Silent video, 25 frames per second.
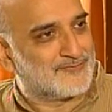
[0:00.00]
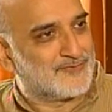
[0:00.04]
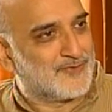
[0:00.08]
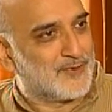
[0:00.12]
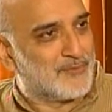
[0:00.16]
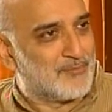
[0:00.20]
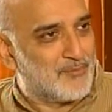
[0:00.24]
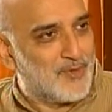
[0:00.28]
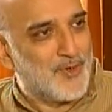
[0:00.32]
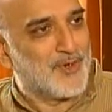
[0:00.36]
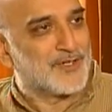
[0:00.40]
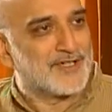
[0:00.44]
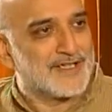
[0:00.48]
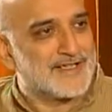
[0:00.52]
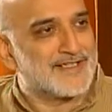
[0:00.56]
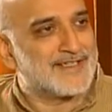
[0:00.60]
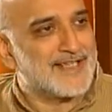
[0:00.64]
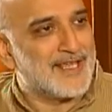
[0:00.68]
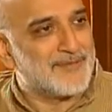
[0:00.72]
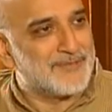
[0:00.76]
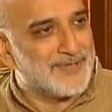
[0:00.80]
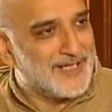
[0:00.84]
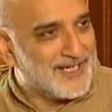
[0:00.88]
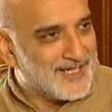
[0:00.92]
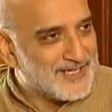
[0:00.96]
for board
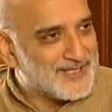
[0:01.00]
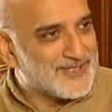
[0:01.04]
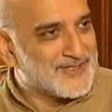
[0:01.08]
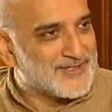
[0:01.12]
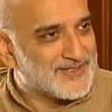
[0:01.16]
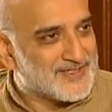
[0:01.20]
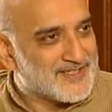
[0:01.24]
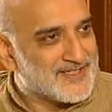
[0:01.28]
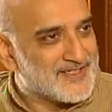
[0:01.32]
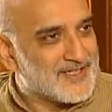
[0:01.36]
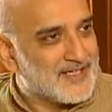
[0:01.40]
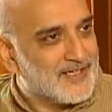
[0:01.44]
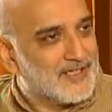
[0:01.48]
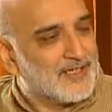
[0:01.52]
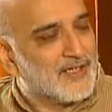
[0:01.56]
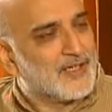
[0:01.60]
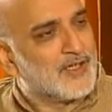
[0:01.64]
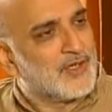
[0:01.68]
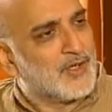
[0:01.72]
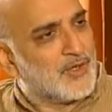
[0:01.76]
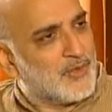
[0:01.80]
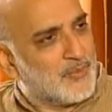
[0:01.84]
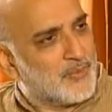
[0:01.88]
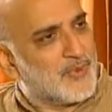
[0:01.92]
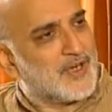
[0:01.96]
examinations,
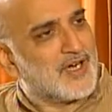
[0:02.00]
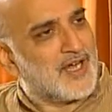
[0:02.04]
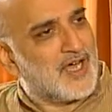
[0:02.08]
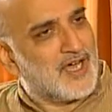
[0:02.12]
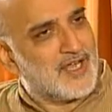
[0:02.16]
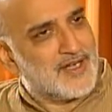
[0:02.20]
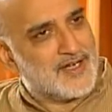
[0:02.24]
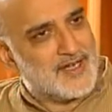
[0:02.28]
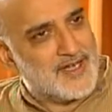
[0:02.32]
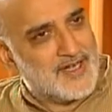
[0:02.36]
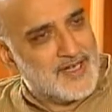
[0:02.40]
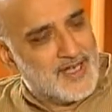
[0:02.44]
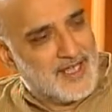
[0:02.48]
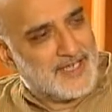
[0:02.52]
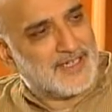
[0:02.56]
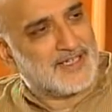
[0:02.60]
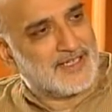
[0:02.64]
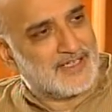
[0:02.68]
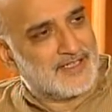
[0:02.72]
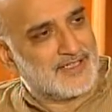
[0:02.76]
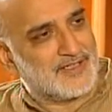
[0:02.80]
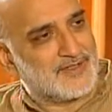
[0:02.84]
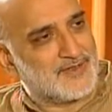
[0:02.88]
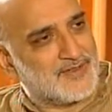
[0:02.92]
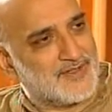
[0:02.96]
we're
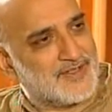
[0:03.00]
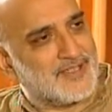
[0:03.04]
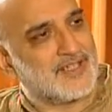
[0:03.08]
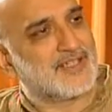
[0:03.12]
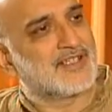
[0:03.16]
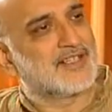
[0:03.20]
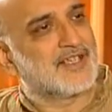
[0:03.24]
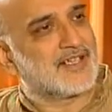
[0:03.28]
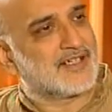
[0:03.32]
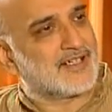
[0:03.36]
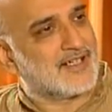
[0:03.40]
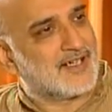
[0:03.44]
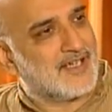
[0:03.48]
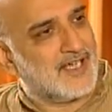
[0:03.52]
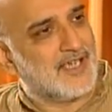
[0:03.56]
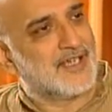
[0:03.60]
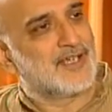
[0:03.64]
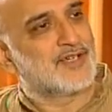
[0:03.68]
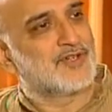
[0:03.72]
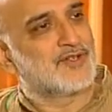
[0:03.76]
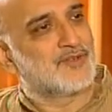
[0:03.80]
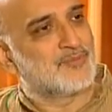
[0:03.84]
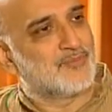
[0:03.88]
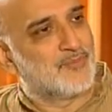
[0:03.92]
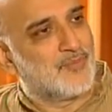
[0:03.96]
unlikely to see that
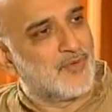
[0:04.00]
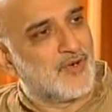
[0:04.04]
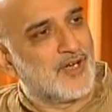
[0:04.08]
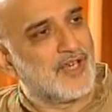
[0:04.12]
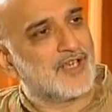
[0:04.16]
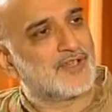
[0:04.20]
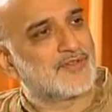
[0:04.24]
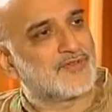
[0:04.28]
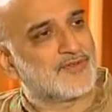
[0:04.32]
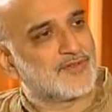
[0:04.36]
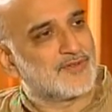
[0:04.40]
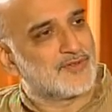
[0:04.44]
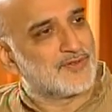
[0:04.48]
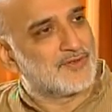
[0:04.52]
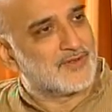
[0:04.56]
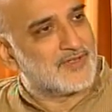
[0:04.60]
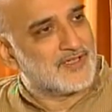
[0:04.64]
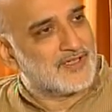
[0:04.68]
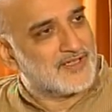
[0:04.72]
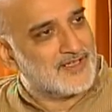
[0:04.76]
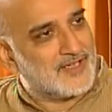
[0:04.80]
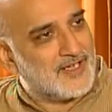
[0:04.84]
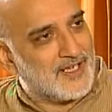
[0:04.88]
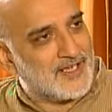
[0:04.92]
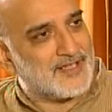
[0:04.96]
kind of breakthrough
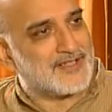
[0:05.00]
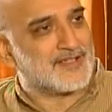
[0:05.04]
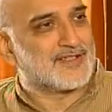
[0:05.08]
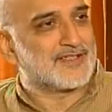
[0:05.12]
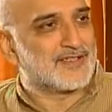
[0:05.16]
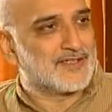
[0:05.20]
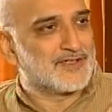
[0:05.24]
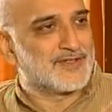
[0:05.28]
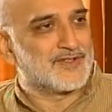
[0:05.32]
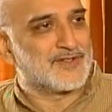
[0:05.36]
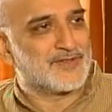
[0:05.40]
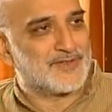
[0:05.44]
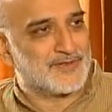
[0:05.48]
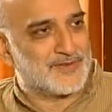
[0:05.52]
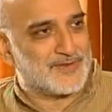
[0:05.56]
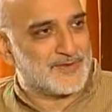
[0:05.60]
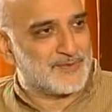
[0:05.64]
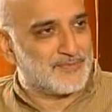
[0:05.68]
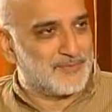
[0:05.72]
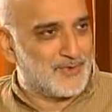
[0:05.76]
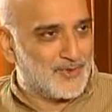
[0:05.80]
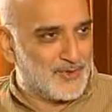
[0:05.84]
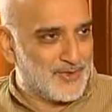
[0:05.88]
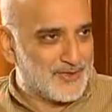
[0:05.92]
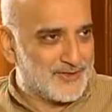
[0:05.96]
and excellence in
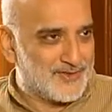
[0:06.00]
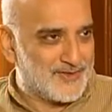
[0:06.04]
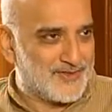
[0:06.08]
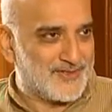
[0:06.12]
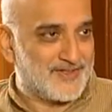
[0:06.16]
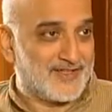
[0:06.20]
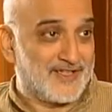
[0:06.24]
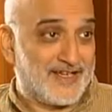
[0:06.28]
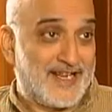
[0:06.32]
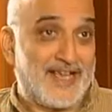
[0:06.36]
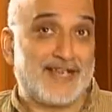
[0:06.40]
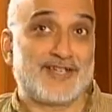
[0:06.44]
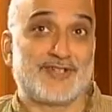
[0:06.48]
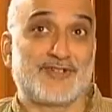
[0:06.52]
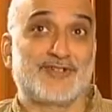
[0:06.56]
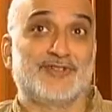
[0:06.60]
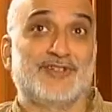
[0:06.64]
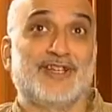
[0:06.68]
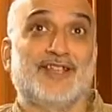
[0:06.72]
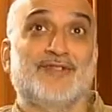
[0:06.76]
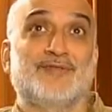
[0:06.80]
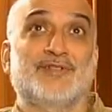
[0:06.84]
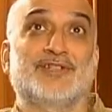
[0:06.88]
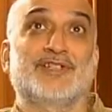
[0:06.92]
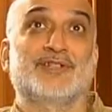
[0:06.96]
sports at the
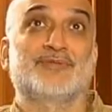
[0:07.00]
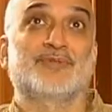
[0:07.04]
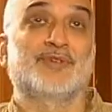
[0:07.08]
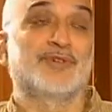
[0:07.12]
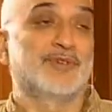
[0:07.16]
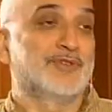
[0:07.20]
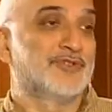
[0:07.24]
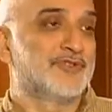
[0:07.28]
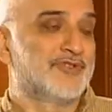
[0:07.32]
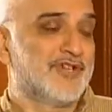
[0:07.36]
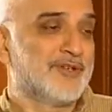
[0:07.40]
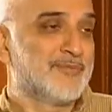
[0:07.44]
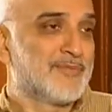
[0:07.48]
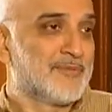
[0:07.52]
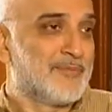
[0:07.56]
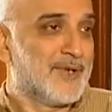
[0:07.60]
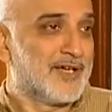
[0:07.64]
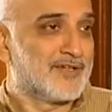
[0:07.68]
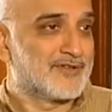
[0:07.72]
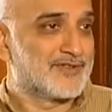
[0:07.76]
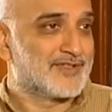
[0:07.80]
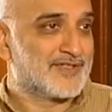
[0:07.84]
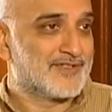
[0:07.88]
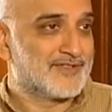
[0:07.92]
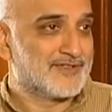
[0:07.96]
national level that we all dream
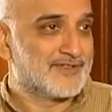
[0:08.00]
about.